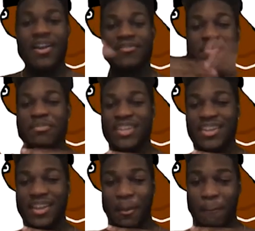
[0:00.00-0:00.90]
For me,
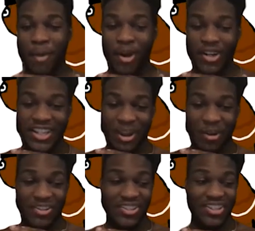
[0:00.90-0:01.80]
body count
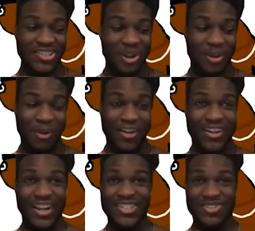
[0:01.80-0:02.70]
does not matter
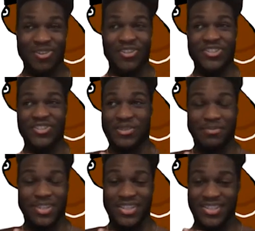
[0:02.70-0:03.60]
as long as you're
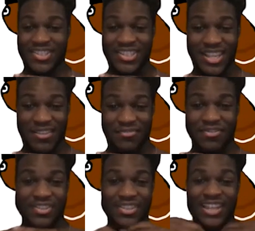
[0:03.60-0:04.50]
being safe.
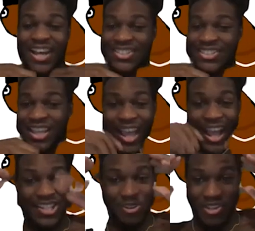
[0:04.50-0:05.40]
That's as
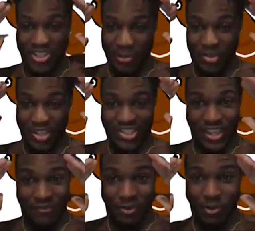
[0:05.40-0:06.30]
long as you're being safe
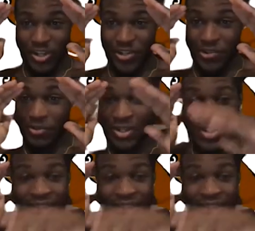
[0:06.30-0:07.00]
with what you're doing.